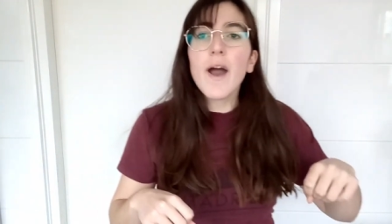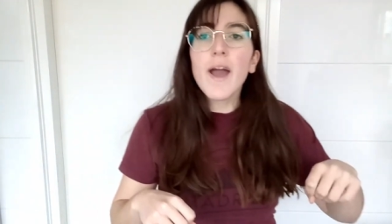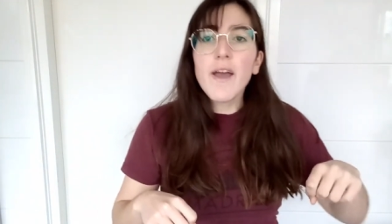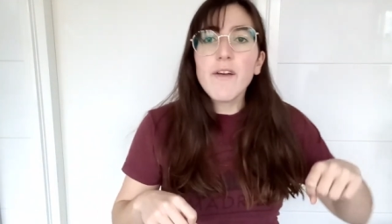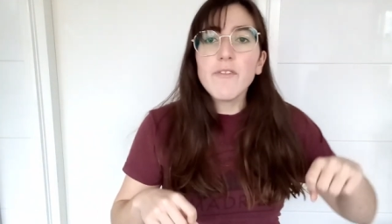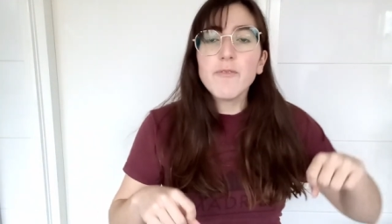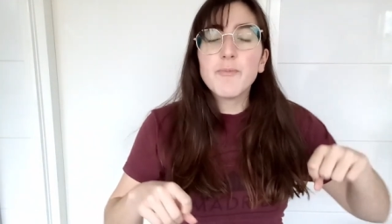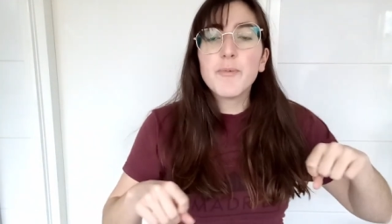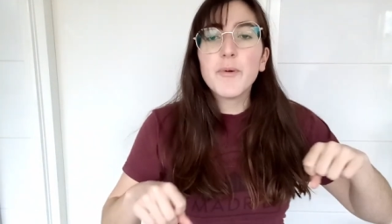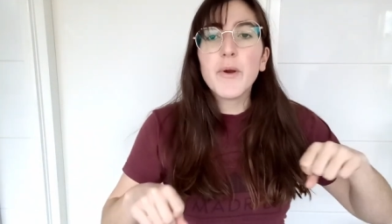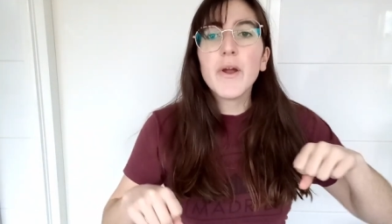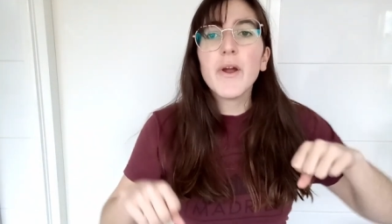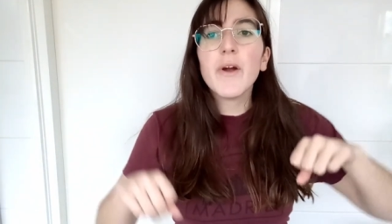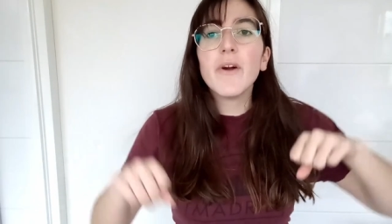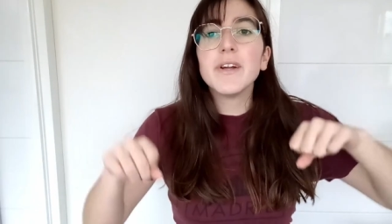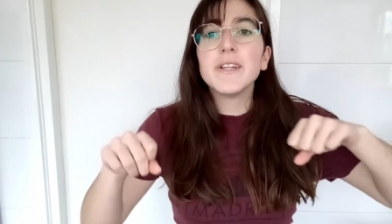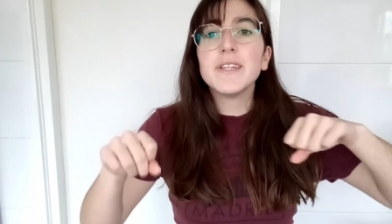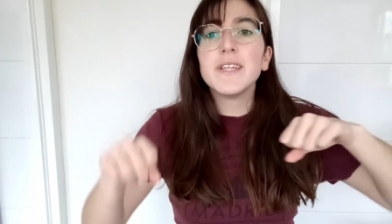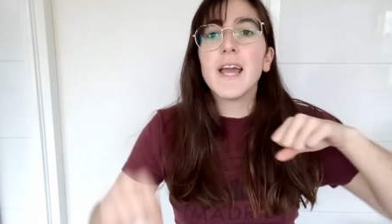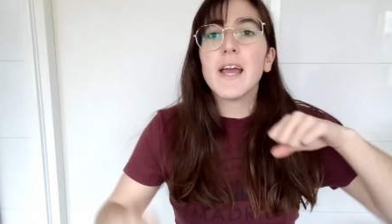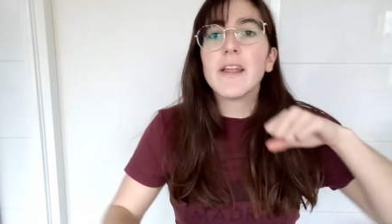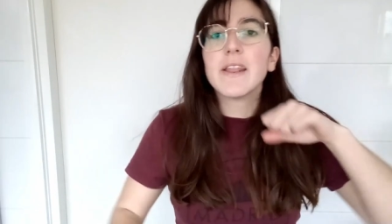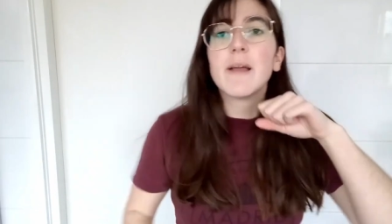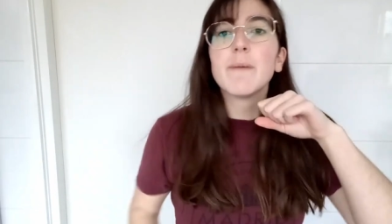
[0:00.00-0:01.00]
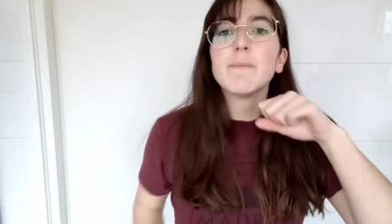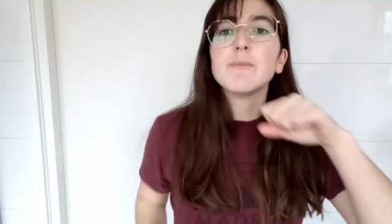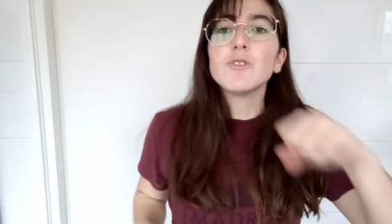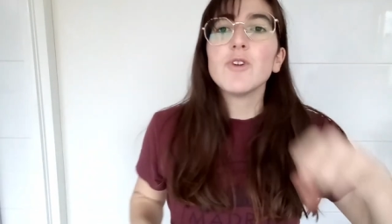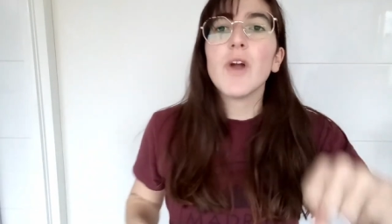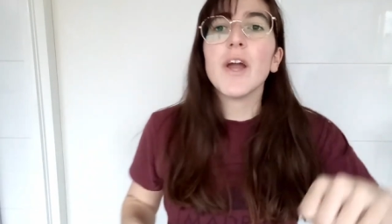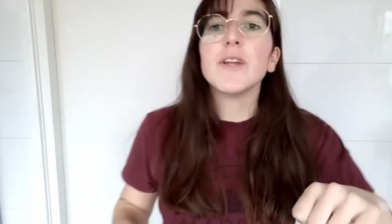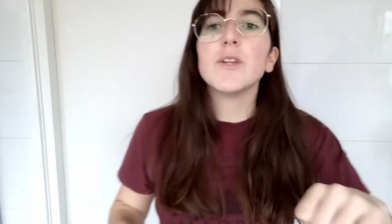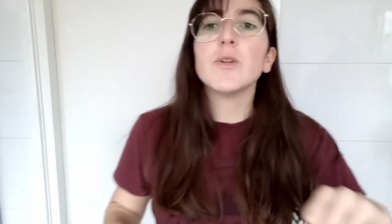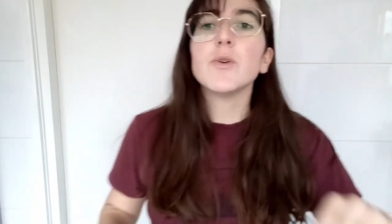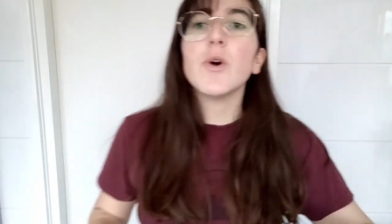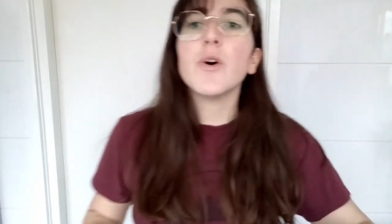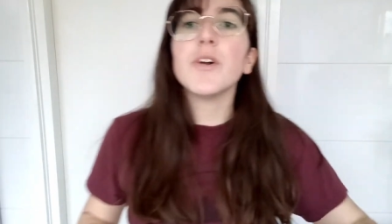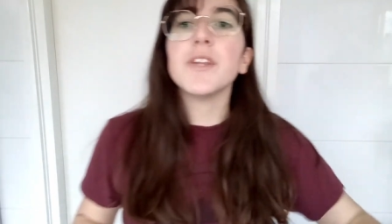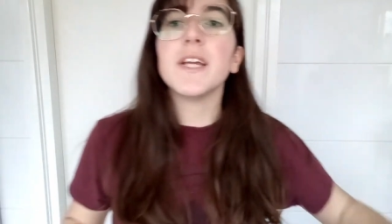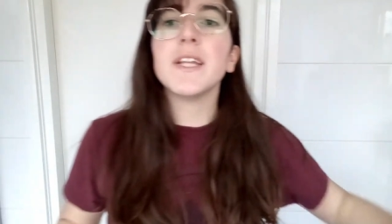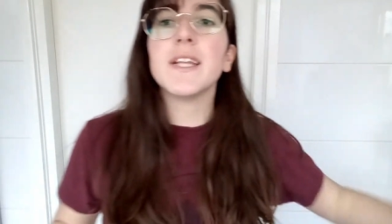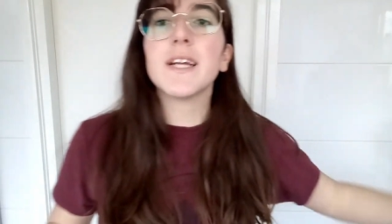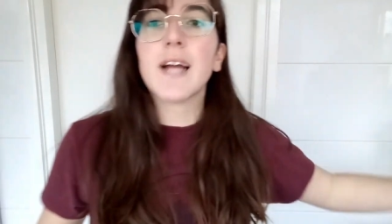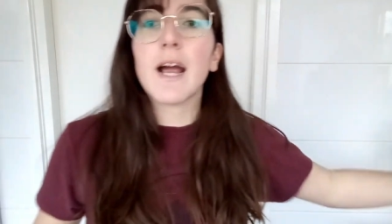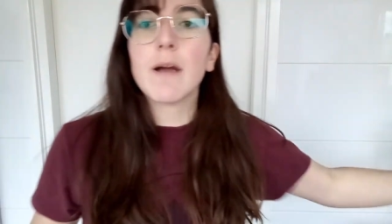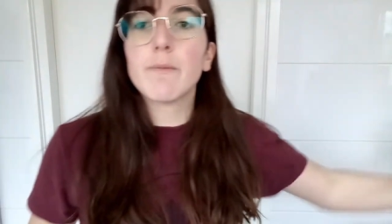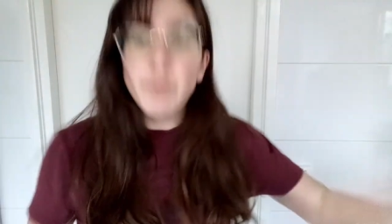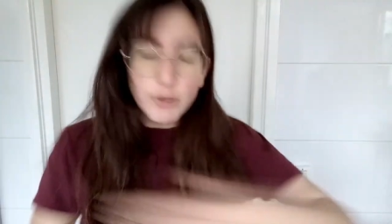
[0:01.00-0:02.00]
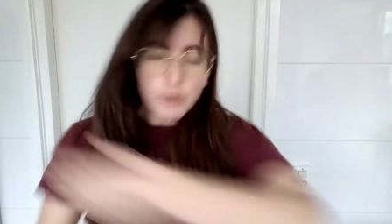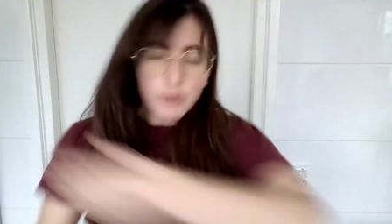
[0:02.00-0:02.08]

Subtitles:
I have priority, and I'm trying to go and then the car,